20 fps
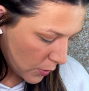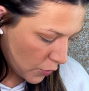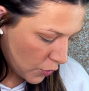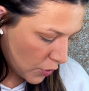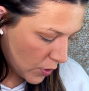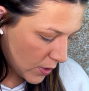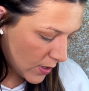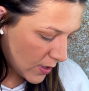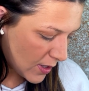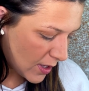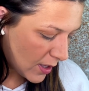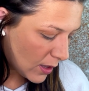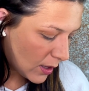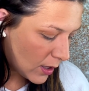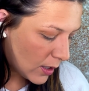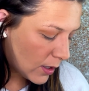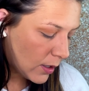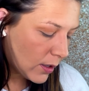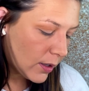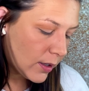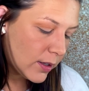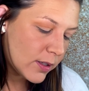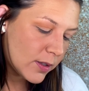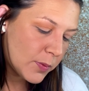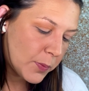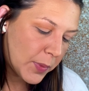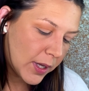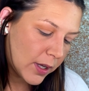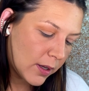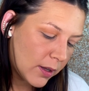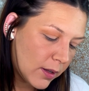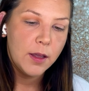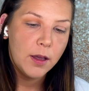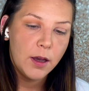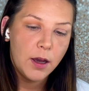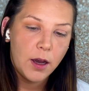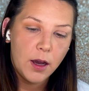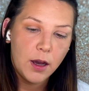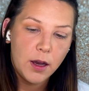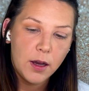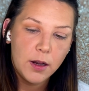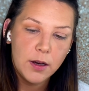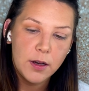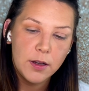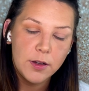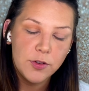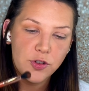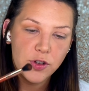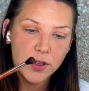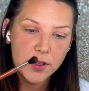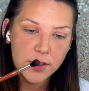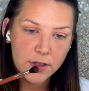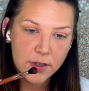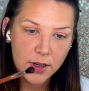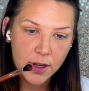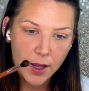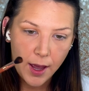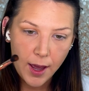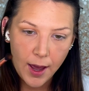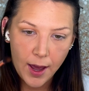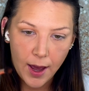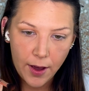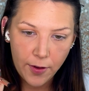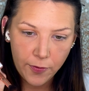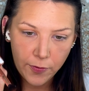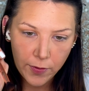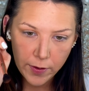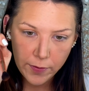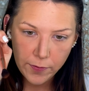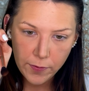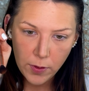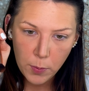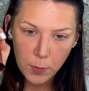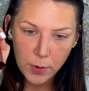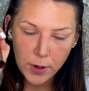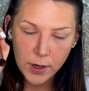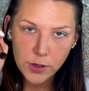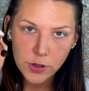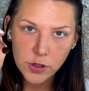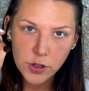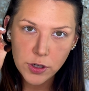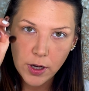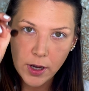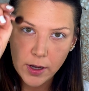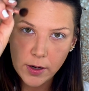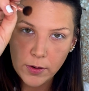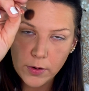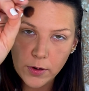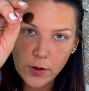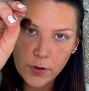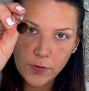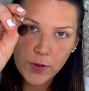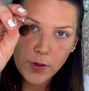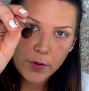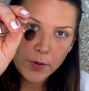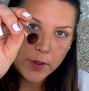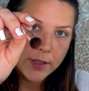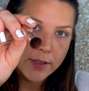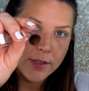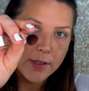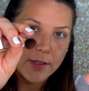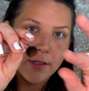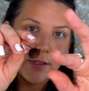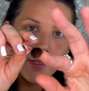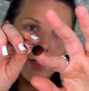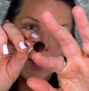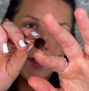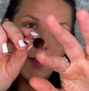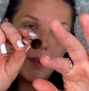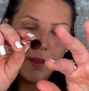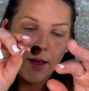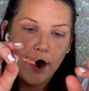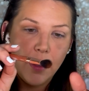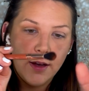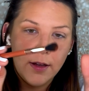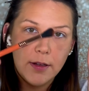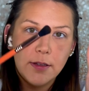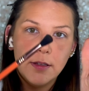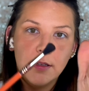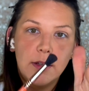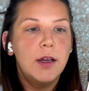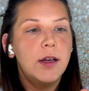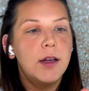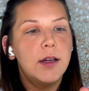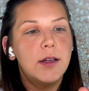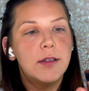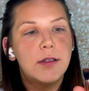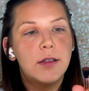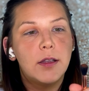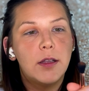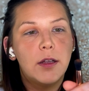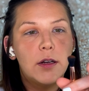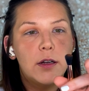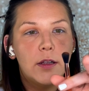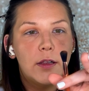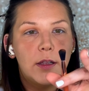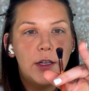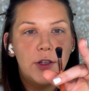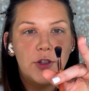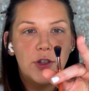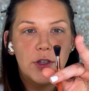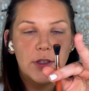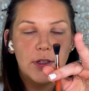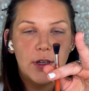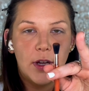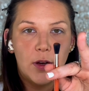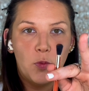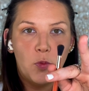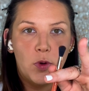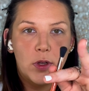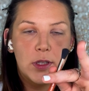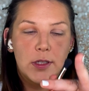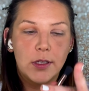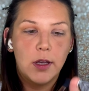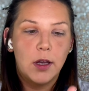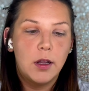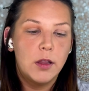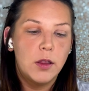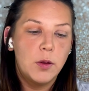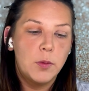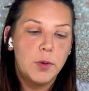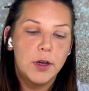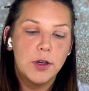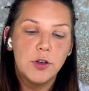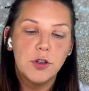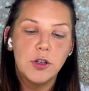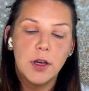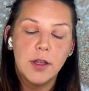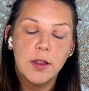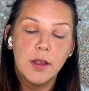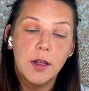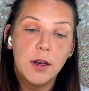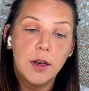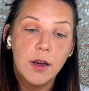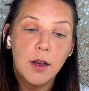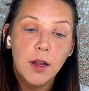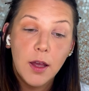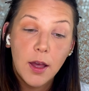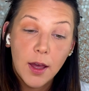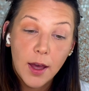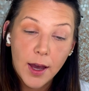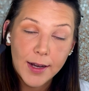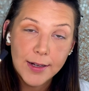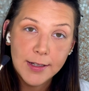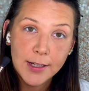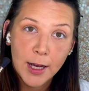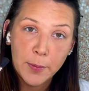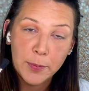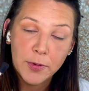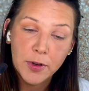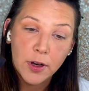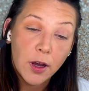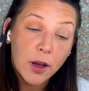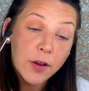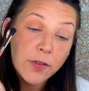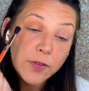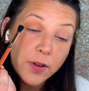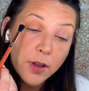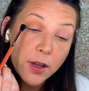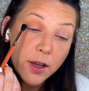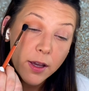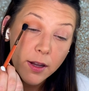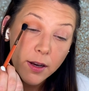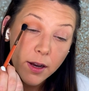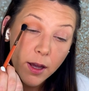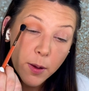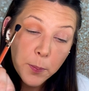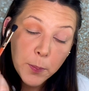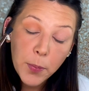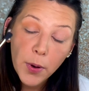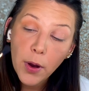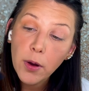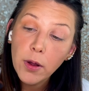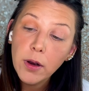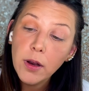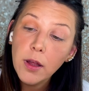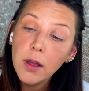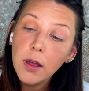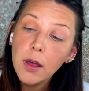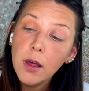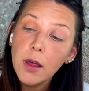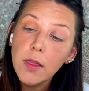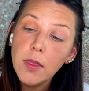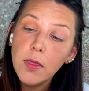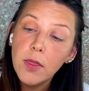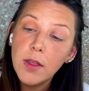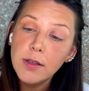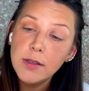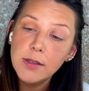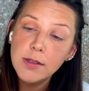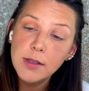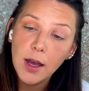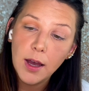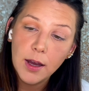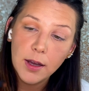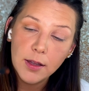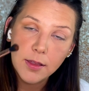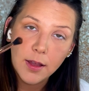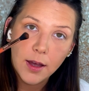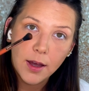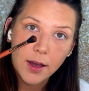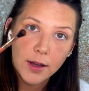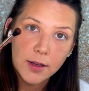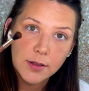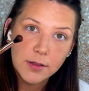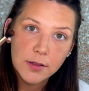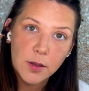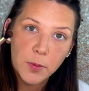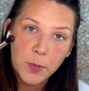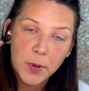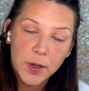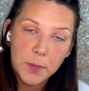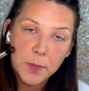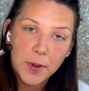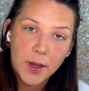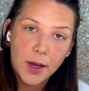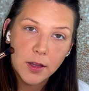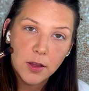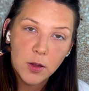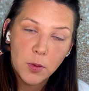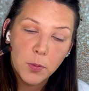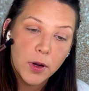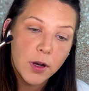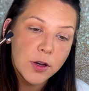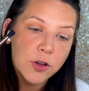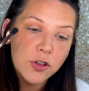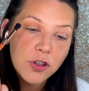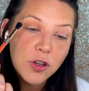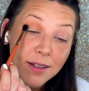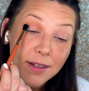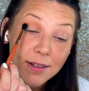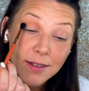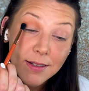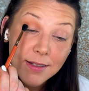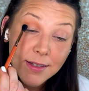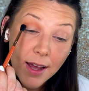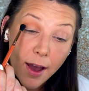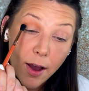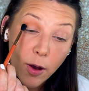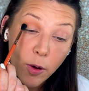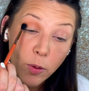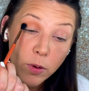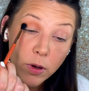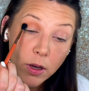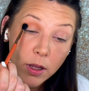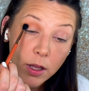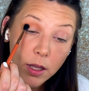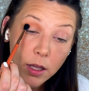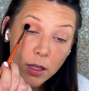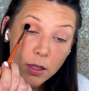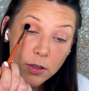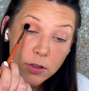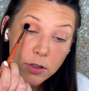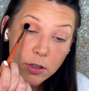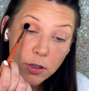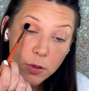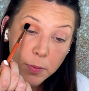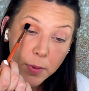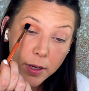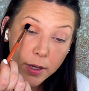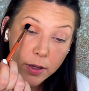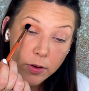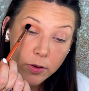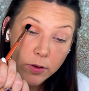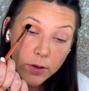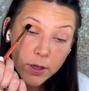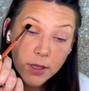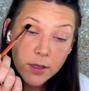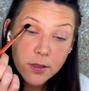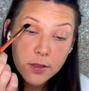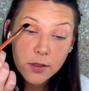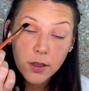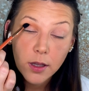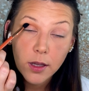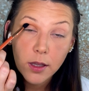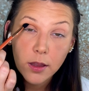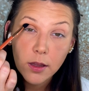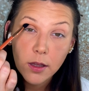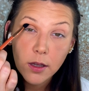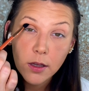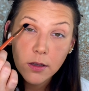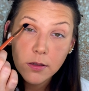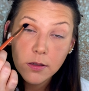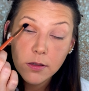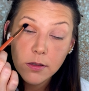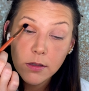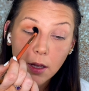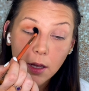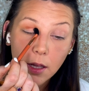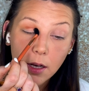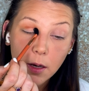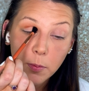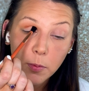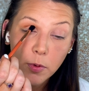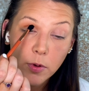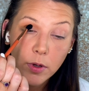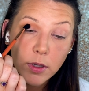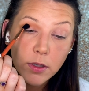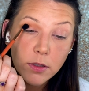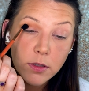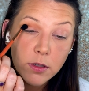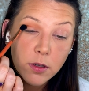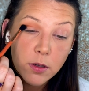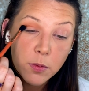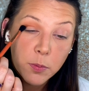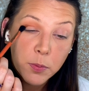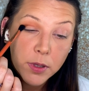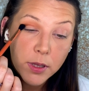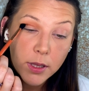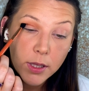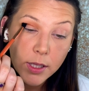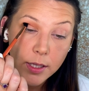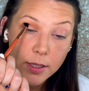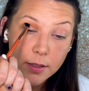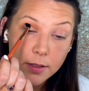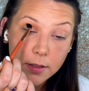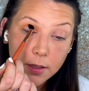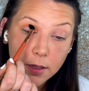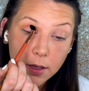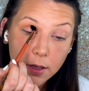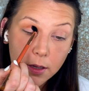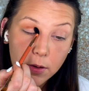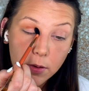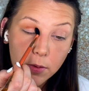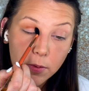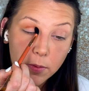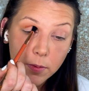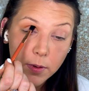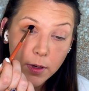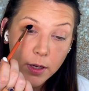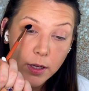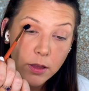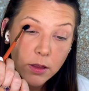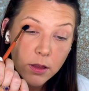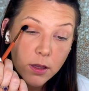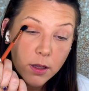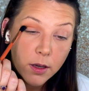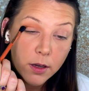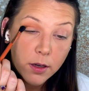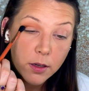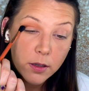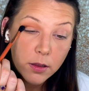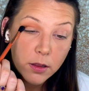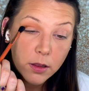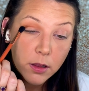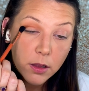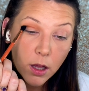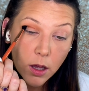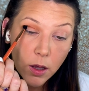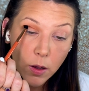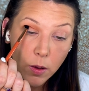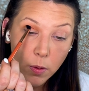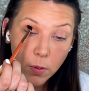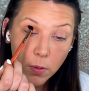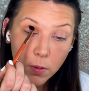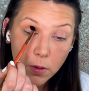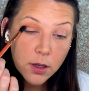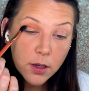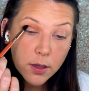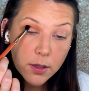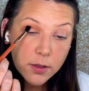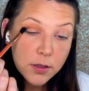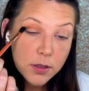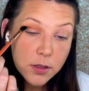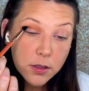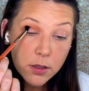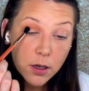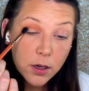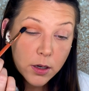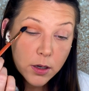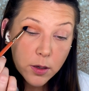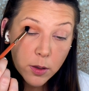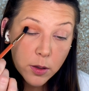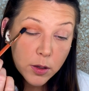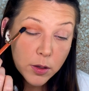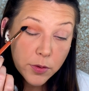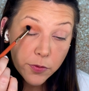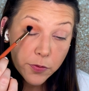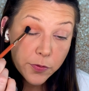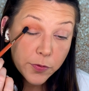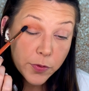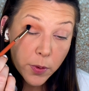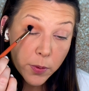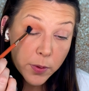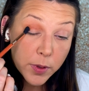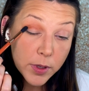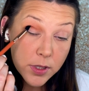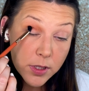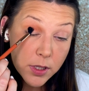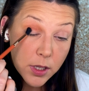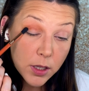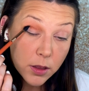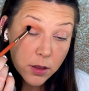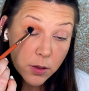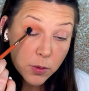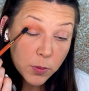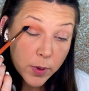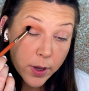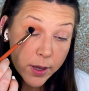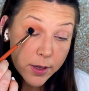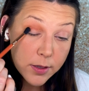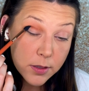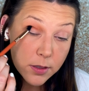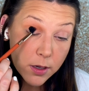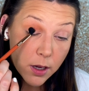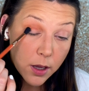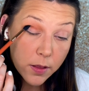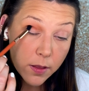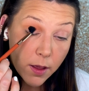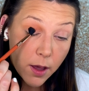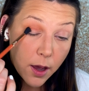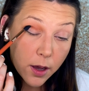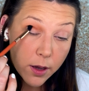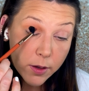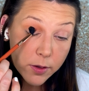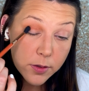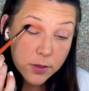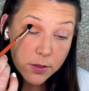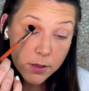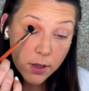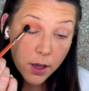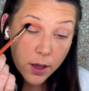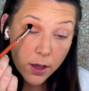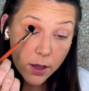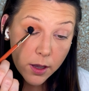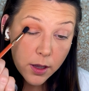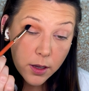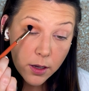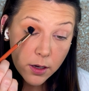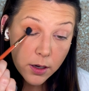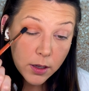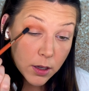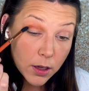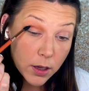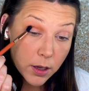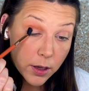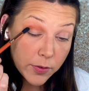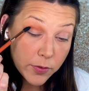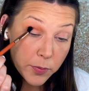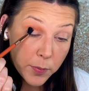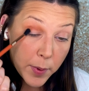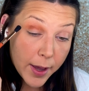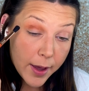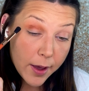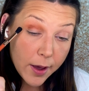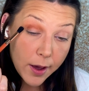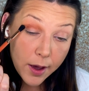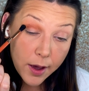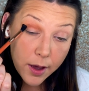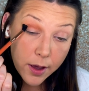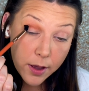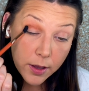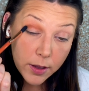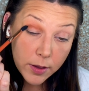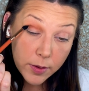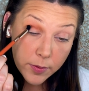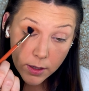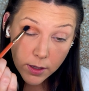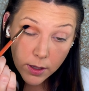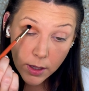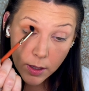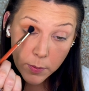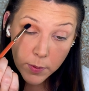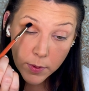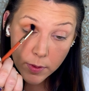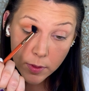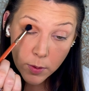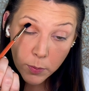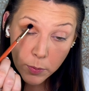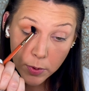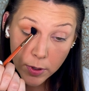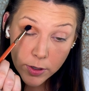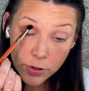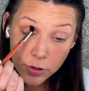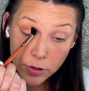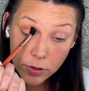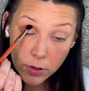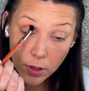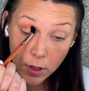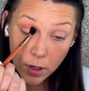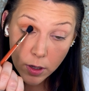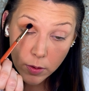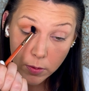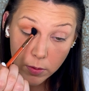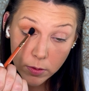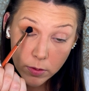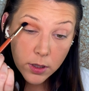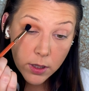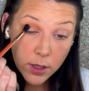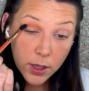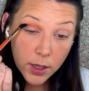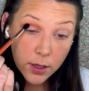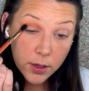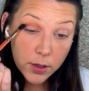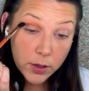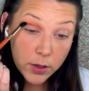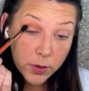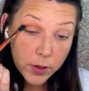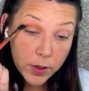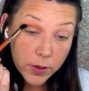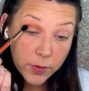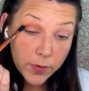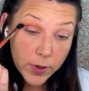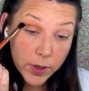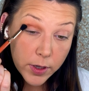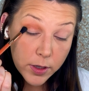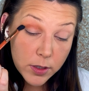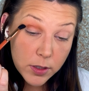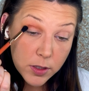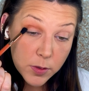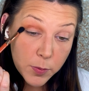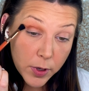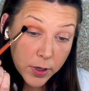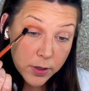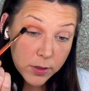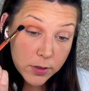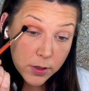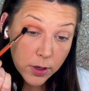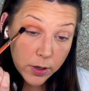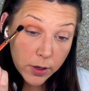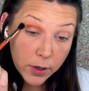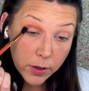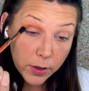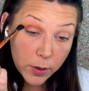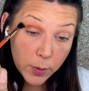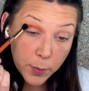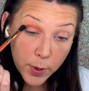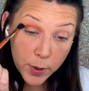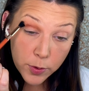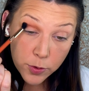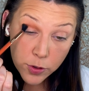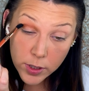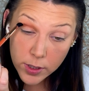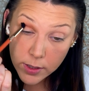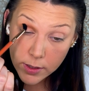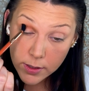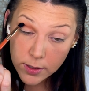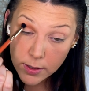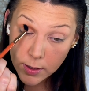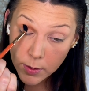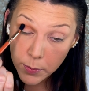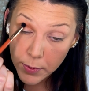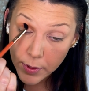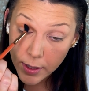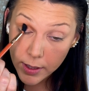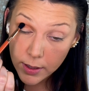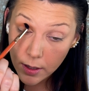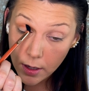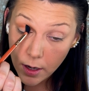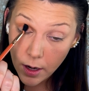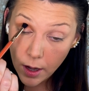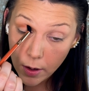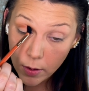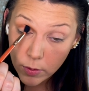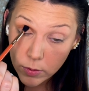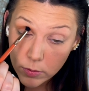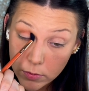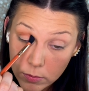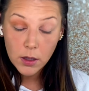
Just the littlest bit on just half of the brush. I don't know if you can see that. It's literally just on one side of the brush, and then I tapped it off, and I'm putting the side that has the pigment on the brush down into my crease like this, and I'm going to place it right there low and start focusing the rest on the outside of my eye, keeping the brush low and doing very small circular motions to blend it out.